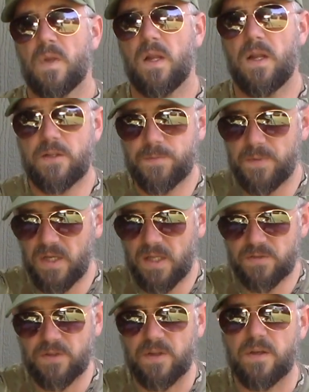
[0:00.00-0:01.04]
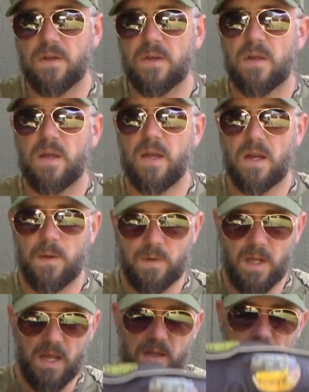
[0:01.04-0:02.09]
it's been excellent, and I would
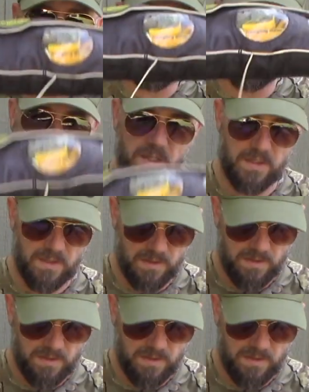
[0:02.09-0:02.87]
highly recommend it.